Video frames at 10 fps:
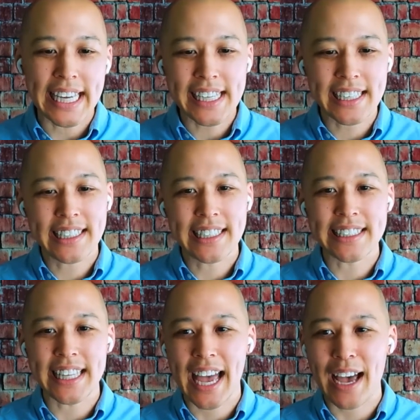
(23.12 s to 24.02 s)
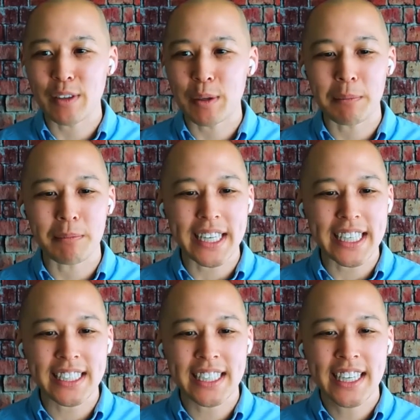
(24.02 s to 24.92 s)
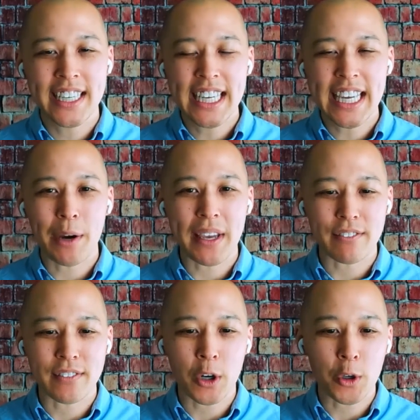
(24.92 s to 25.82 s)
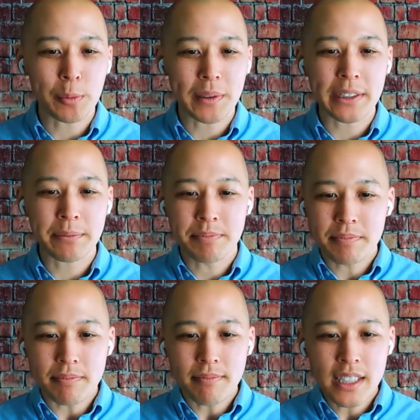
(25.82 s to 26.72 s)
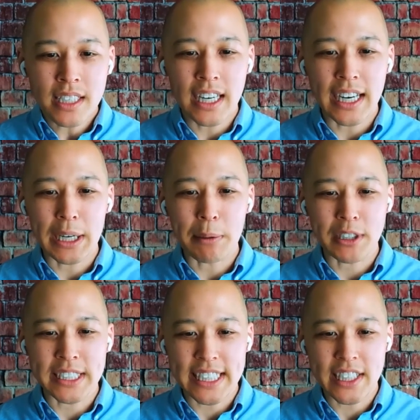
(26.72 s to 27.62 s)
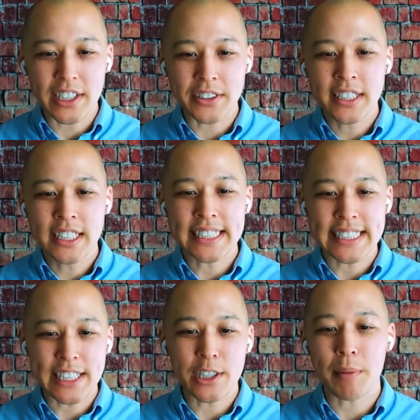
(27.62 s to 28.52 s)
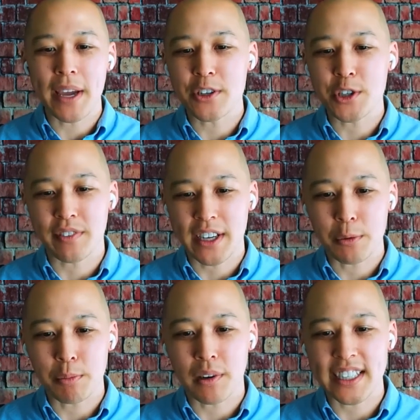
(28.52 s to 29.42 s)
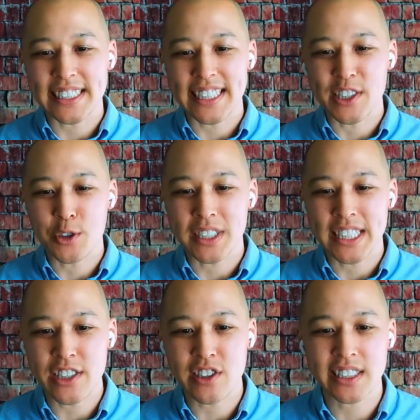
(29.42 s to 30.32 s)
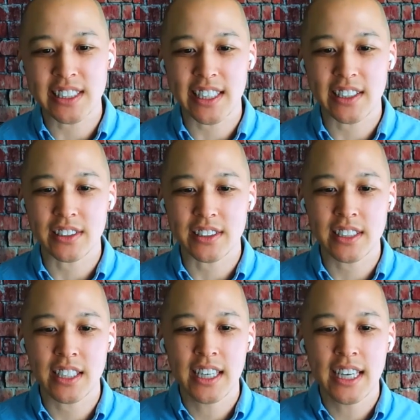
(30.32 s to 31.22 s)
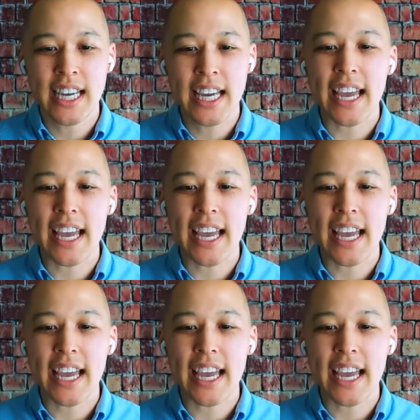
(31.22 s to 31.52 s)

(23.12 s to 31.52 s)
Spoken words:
Nick, good to have you, my man. And we have Colby Martino, Senior Manager of Enterprise and Strategic Sales